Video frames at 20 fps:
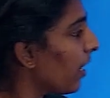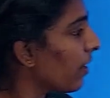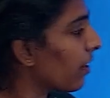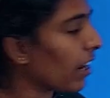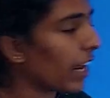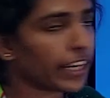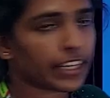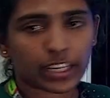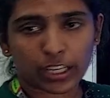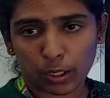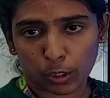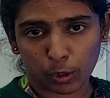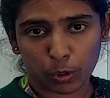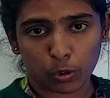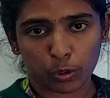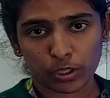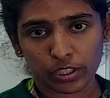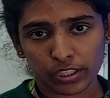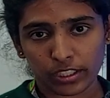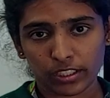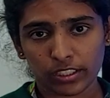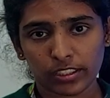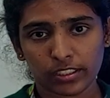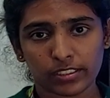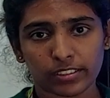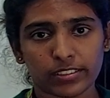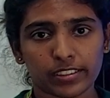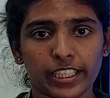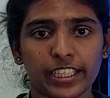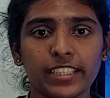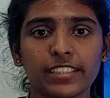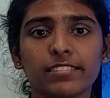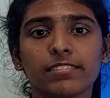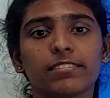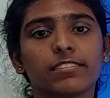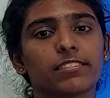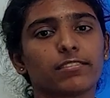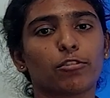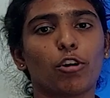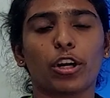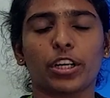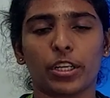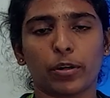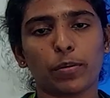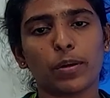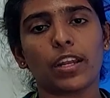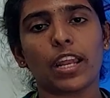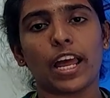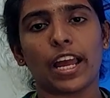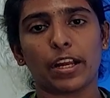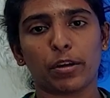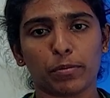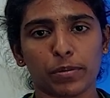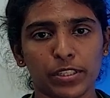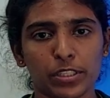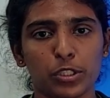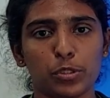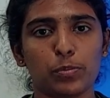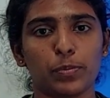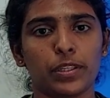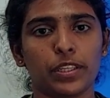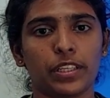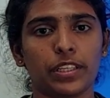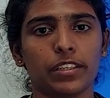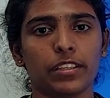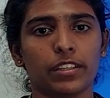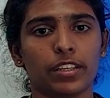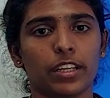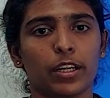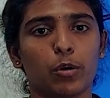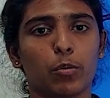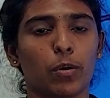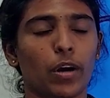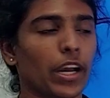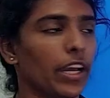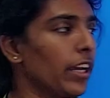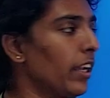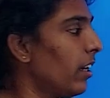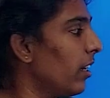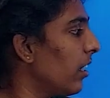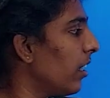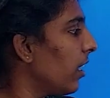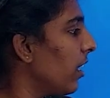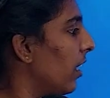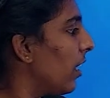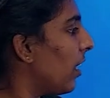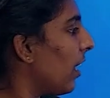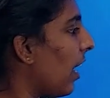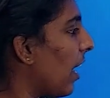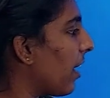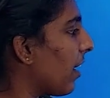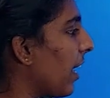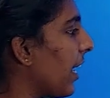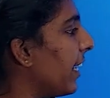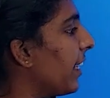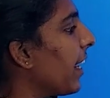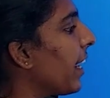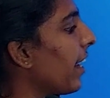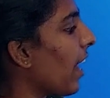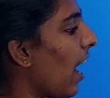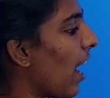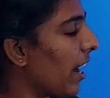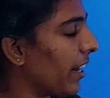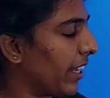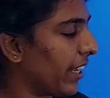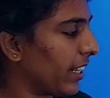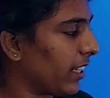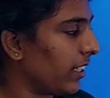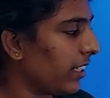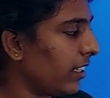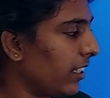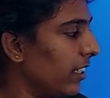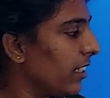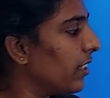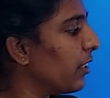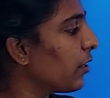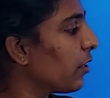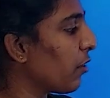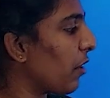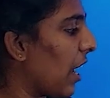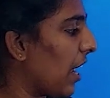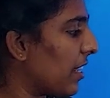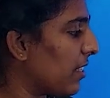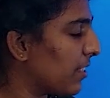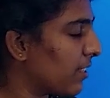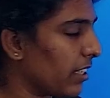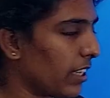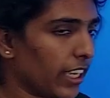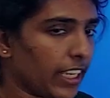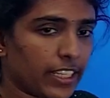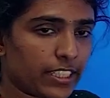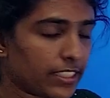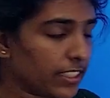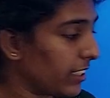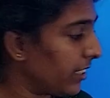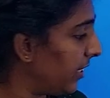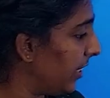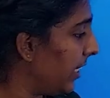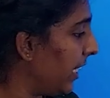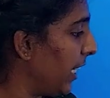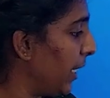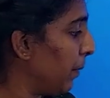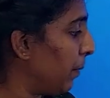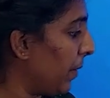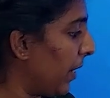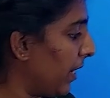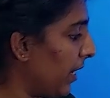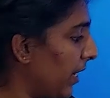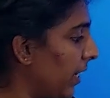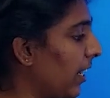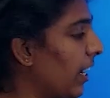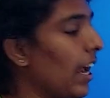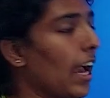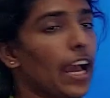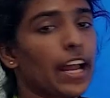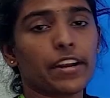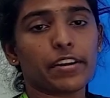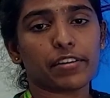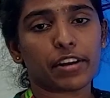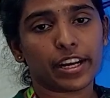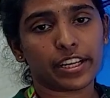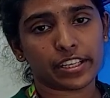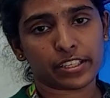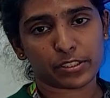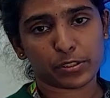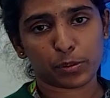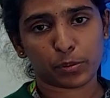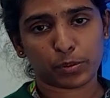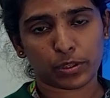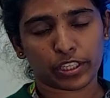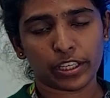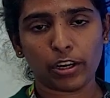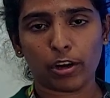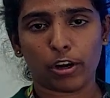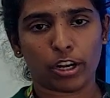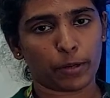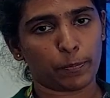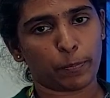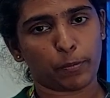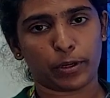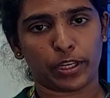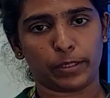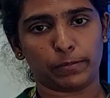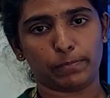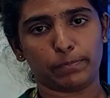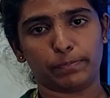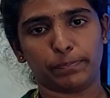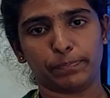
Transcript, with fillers: write a code in whatever language we require, write an article, translate, debug and write a story or a poem.